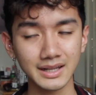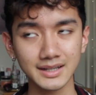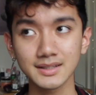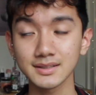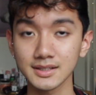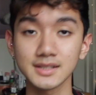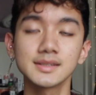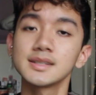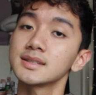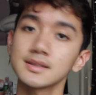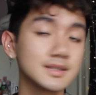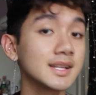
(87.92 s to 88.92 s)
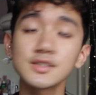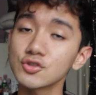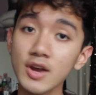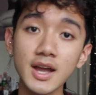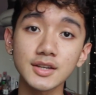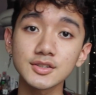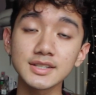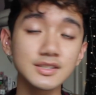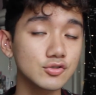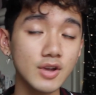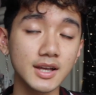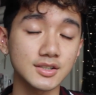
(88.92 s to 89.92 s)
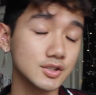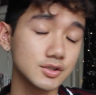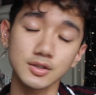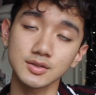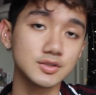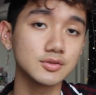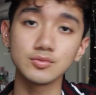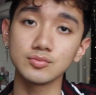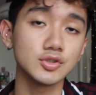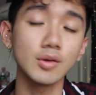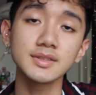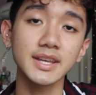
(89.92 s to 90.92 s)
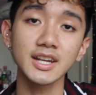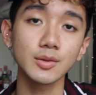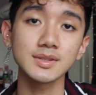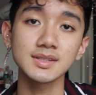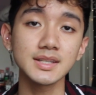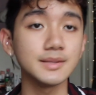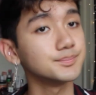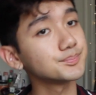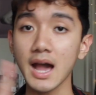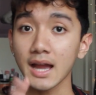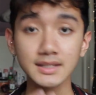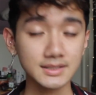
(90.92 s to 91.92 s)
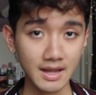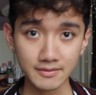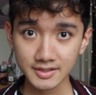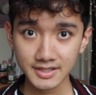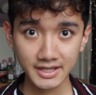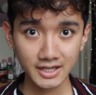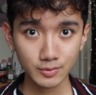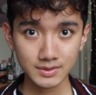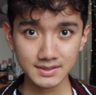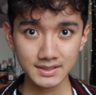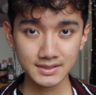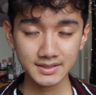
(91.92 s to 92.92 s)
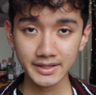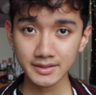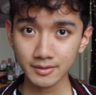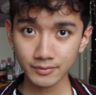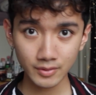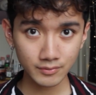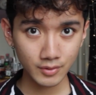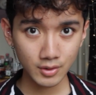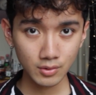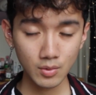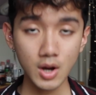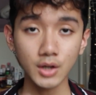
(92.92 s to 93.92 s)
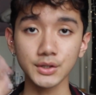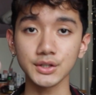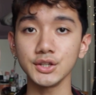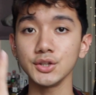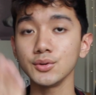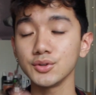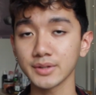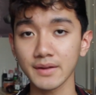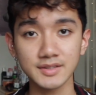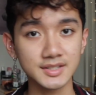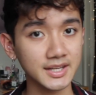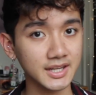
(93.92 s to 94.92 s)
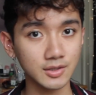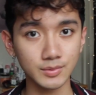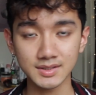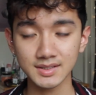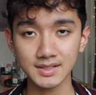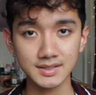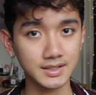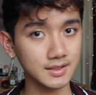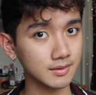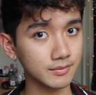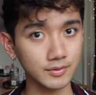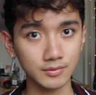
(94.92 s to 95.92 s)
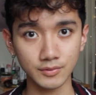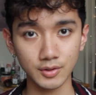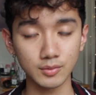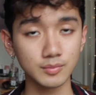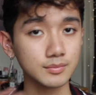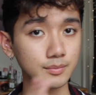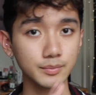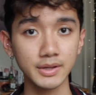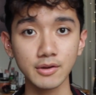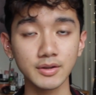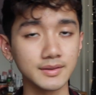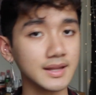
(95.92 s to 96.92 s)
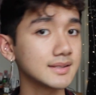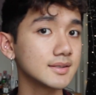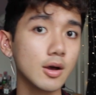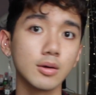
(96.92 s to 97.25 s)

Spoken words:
Like, cause that's trash. It's trash. Just don't take anyone's seat. I didn't have to take anyone's seat to get to the front row. You don't have to take anyone's seat to get to the front row. Period. That's